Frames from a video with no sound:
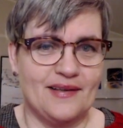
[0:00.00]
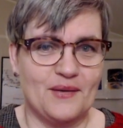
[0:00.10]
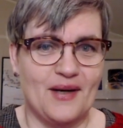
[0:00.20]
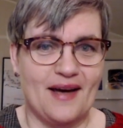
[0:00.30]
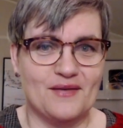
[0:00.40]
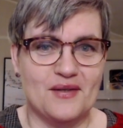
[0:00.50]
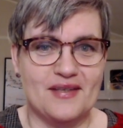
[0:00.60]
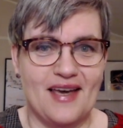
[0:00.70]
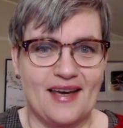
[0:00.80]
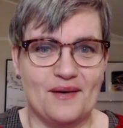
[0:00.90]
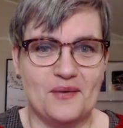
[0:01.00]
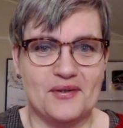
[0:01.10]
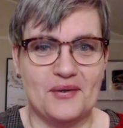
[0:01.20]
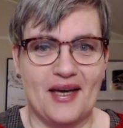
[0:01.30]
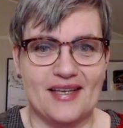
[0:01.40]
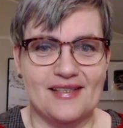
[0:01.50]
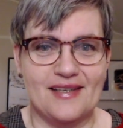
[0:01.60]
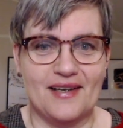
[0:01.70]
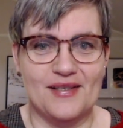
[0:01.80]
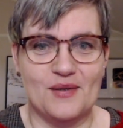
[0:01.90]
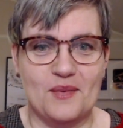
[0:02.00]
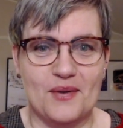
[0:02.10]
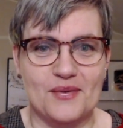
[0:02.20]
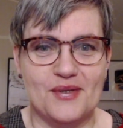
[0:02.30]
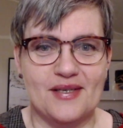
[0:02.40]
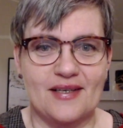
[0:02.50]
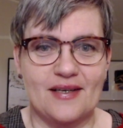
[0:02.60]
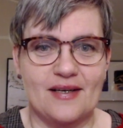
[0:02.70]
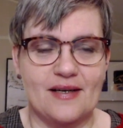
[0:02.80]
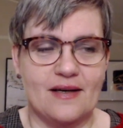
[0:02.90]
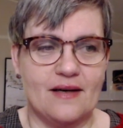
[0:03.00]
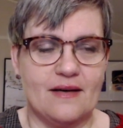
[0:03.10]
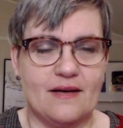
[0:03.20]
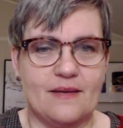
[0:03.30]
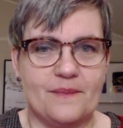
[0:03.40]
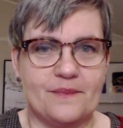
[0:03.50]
you'll have to take what you get, I suppose. I